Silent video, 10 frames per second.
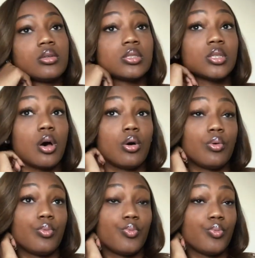
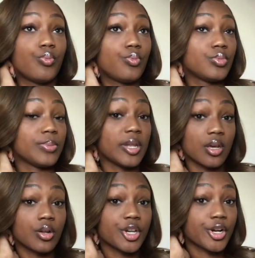So
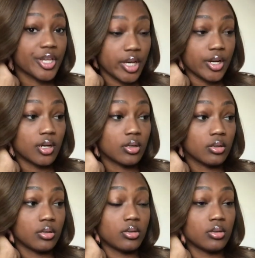depending on your year,
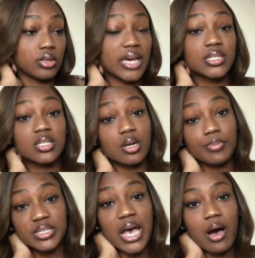that
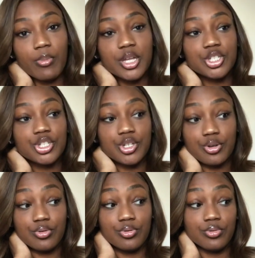determines how much
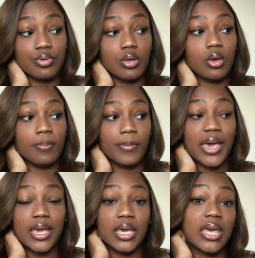you
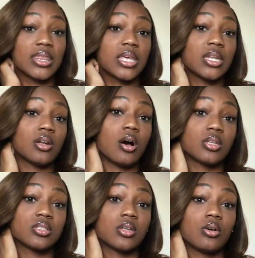make, and then it
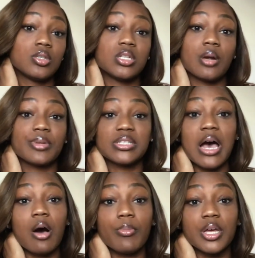also determines
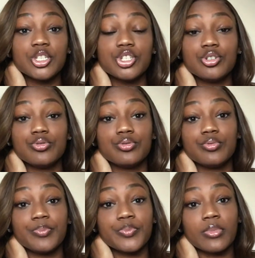how much you
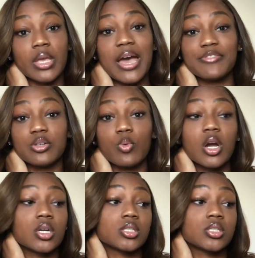have to work.